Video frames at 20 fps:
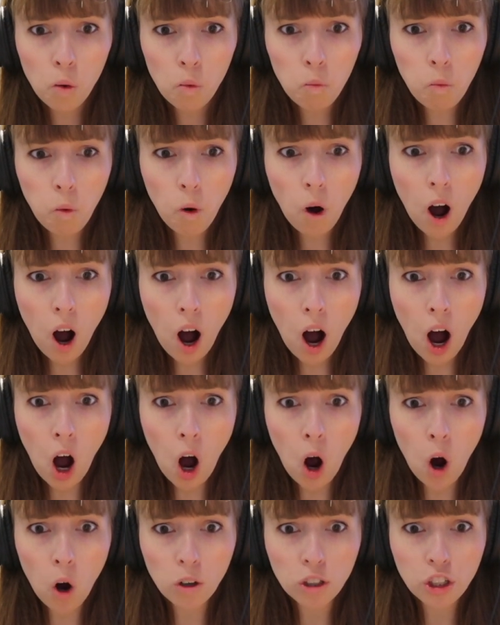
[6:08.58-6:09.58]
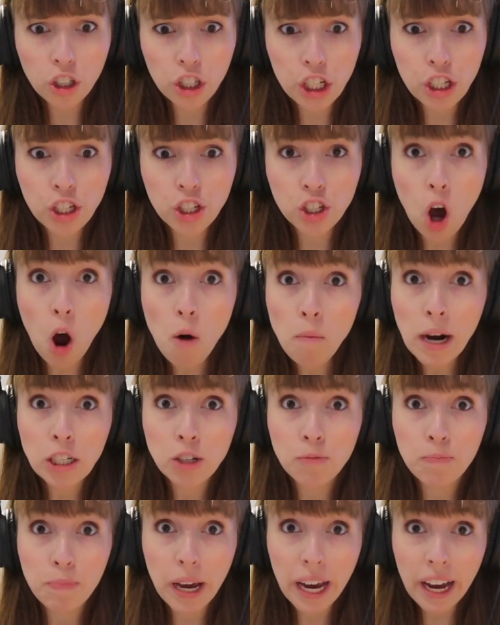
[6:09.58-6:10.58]
Whoa! She's so
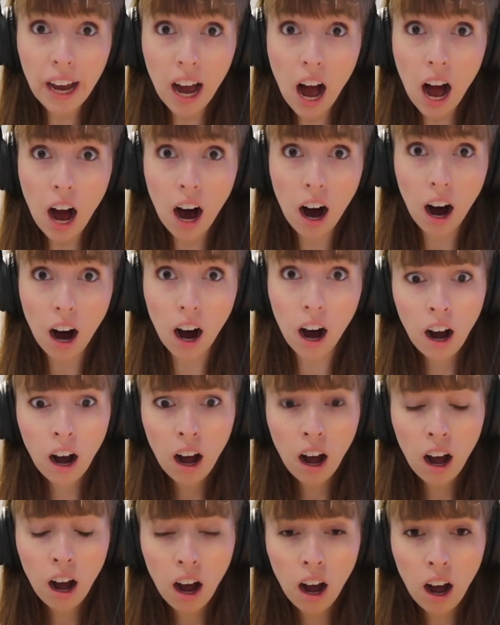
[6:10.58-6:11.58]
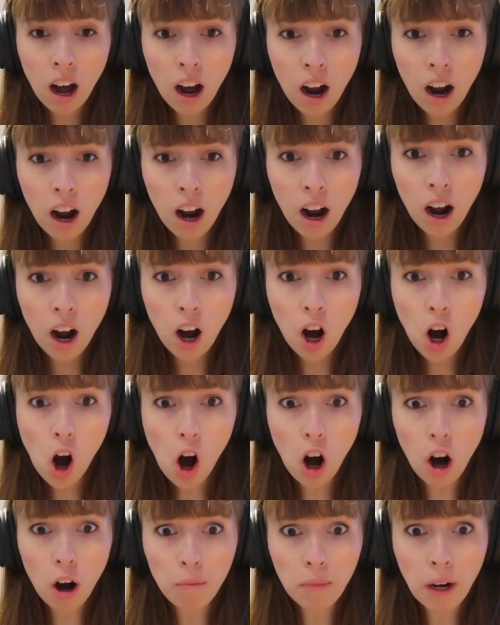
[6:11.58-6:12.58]
much bigger!
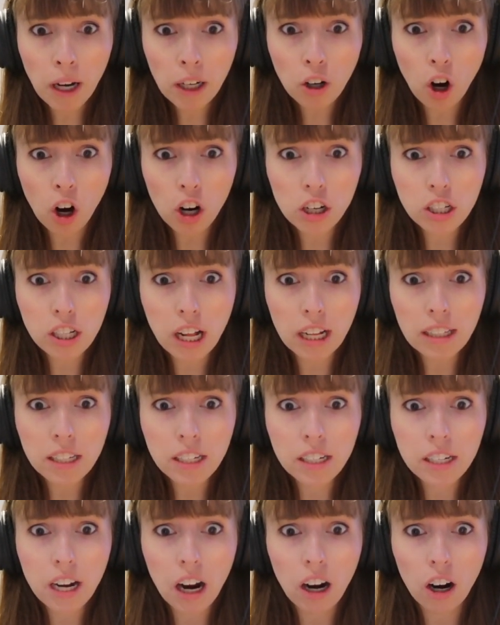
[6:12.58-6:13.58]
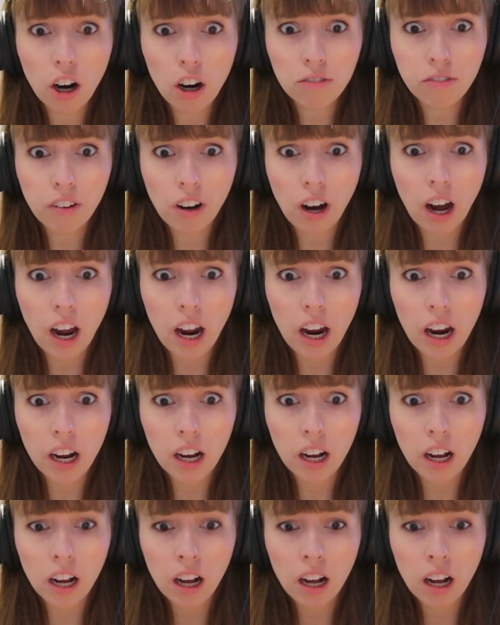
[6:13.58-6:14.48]
Oh my gosh, that's terrifying.